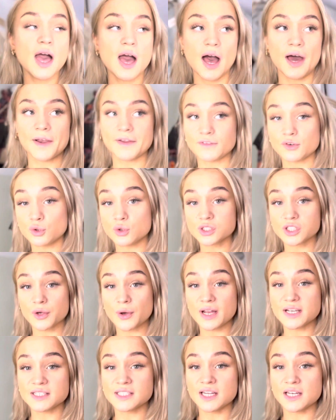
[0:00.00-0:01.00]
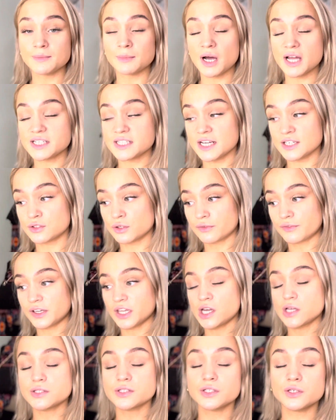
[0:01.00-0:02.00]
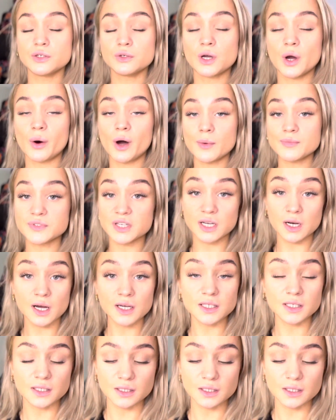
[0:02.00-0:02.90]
and I've also edited my TikTok video to go up tonight.